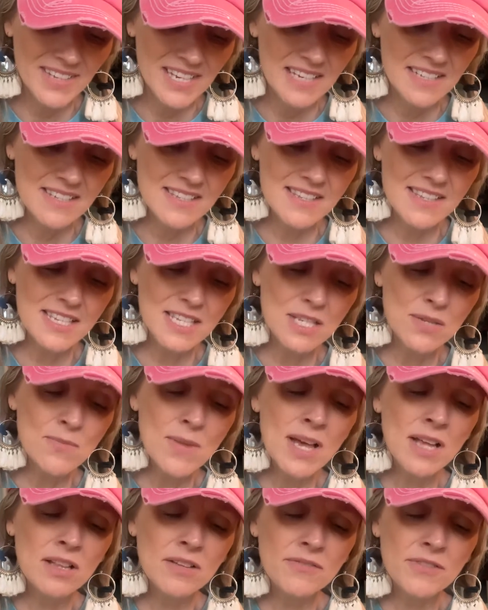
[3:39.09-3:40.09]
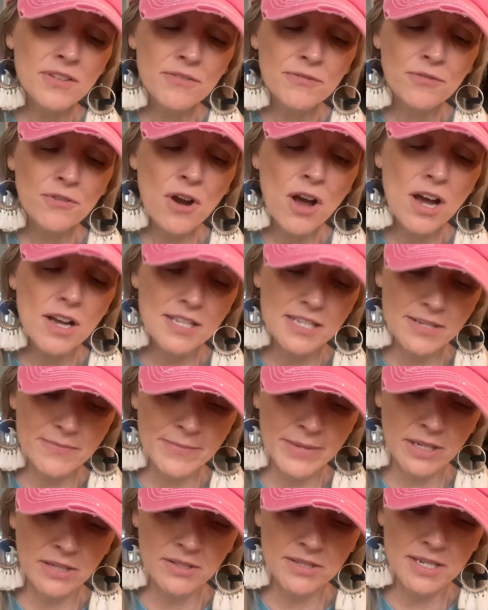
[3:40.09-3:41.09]
It's the smell of the frost
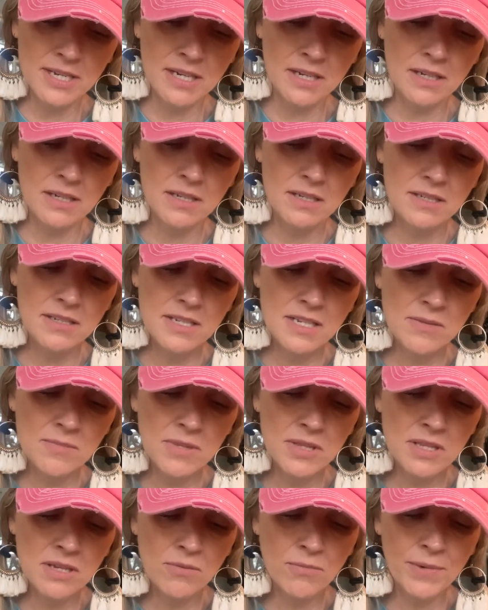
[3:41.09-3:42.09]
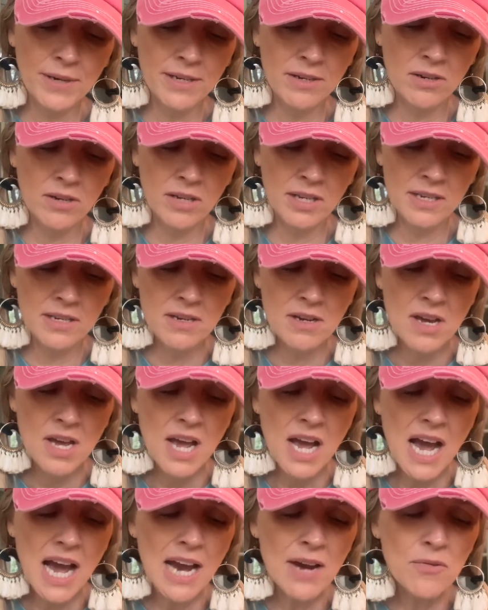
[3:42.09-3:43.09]
melting, Timothy went on.
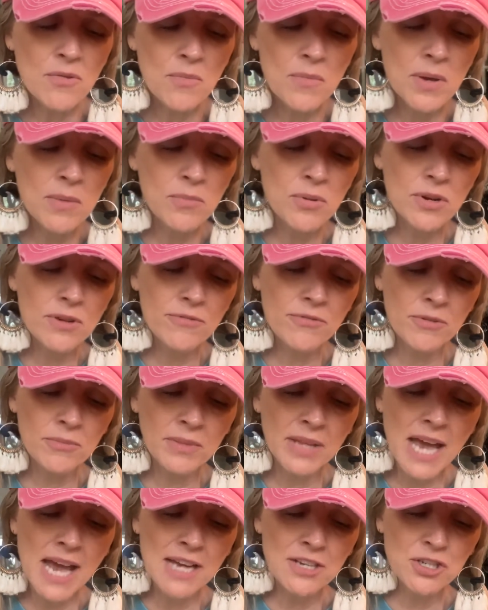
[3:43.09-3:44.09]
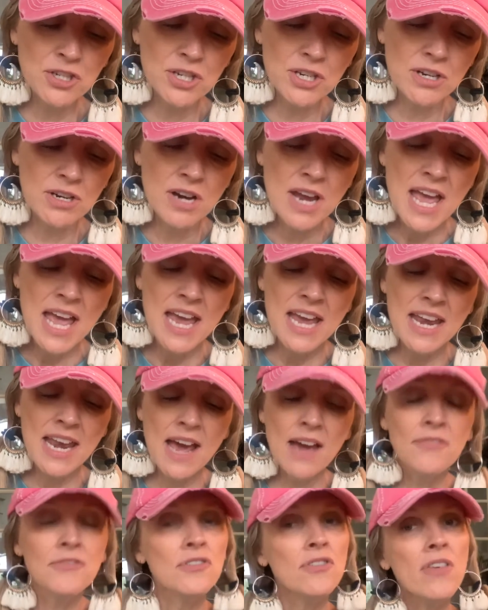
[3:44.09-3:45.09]
I remember it from last year, and
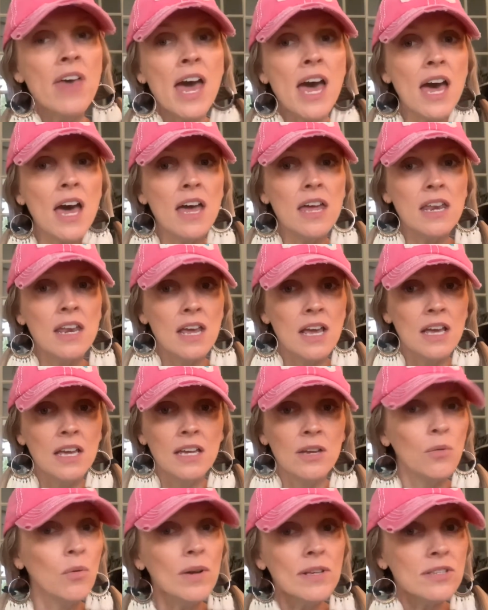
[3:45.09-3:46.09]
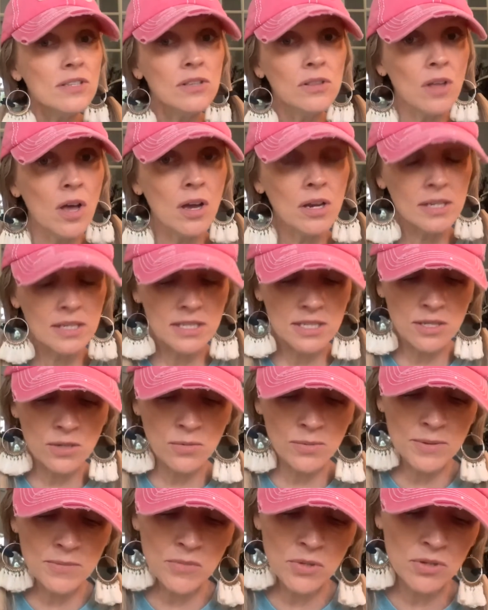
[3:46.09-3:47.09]
after that, it wasn't long until
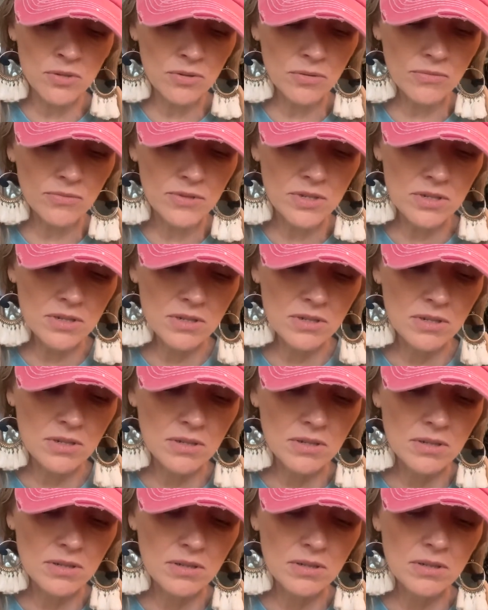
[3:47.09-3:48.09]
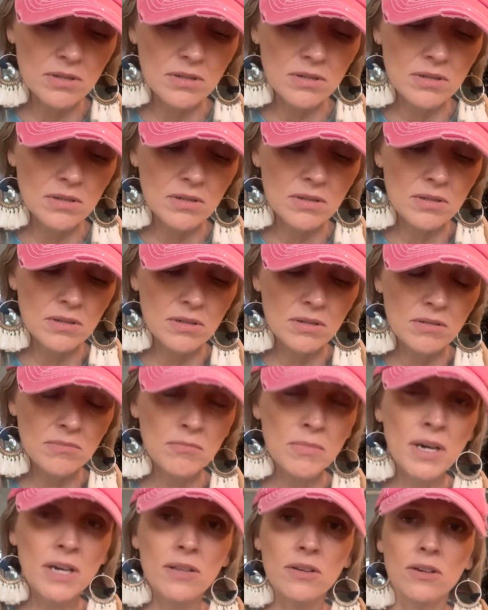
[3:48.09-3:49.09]
we moved.
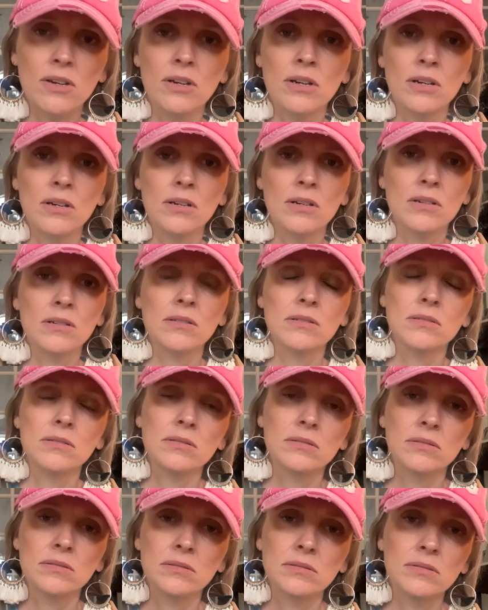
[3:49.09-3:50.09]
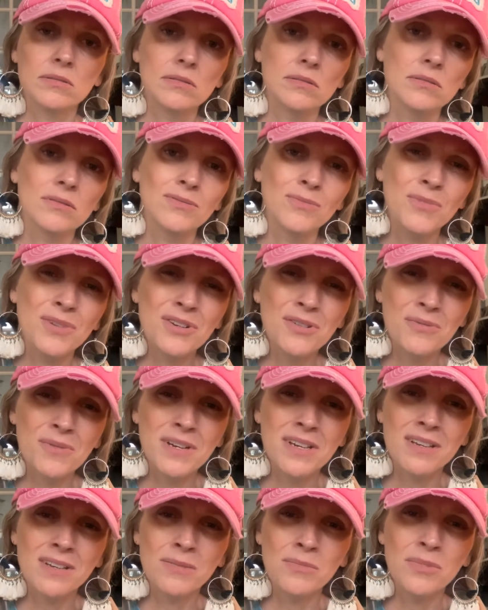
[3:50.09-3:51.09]
Mother, when are
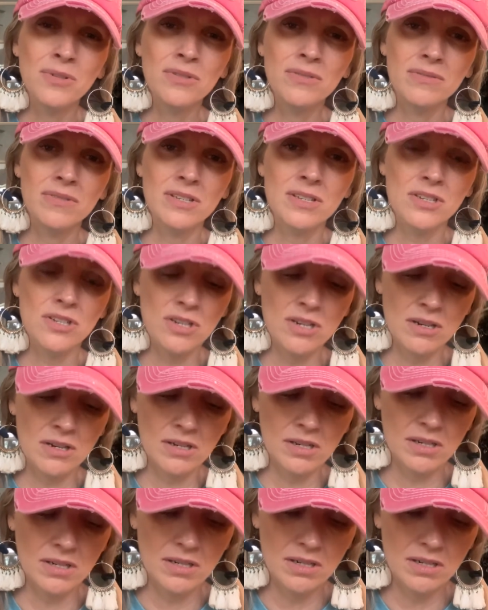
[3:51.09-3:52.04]
we going to move this year?